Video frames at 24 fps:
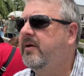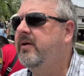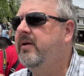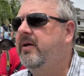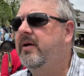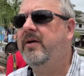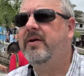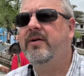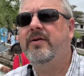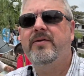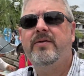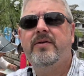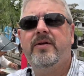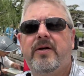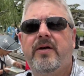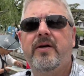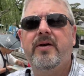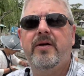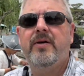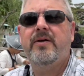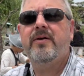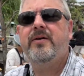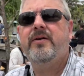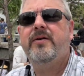It is
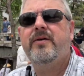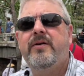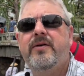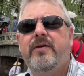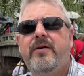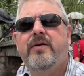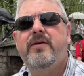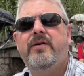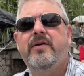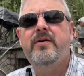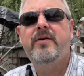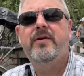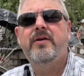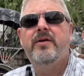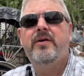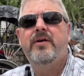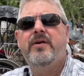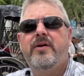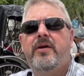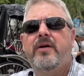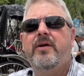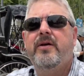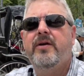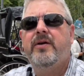
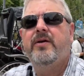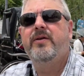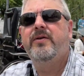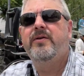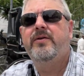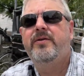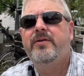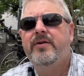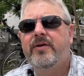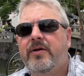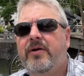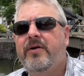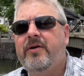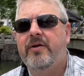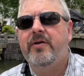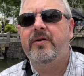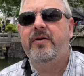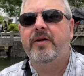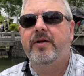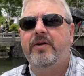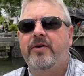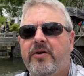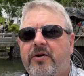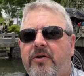considered,
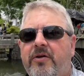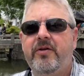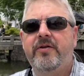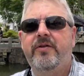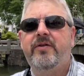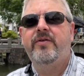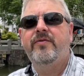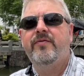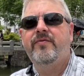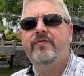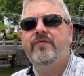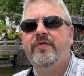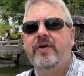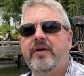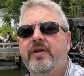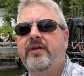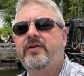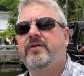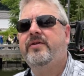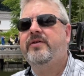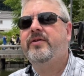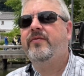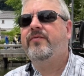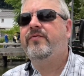they call it the
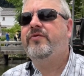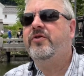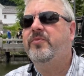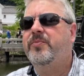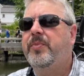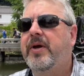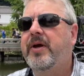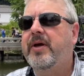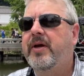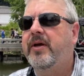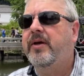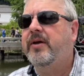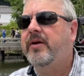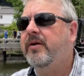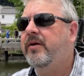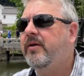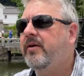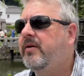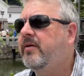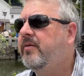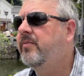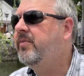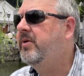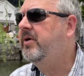Venice of Japan
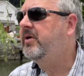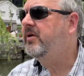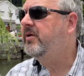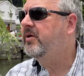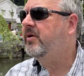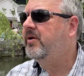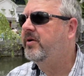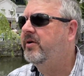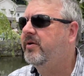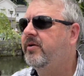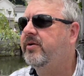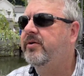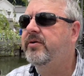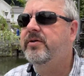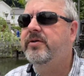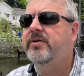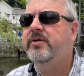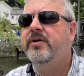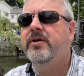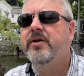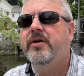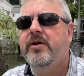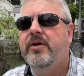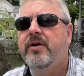because
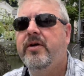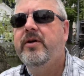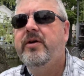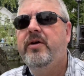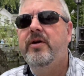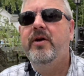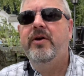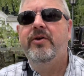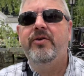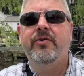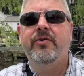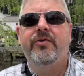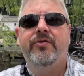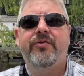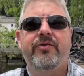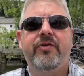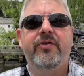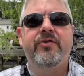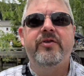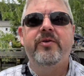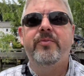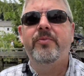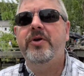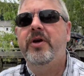you'll see
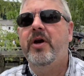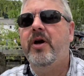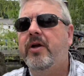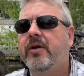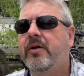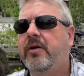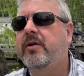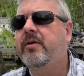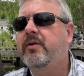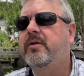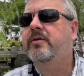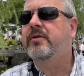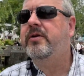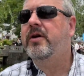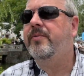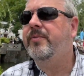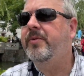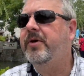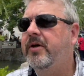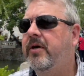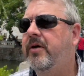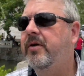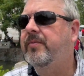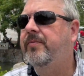some gondolas
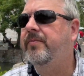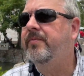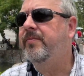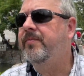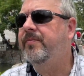coming up.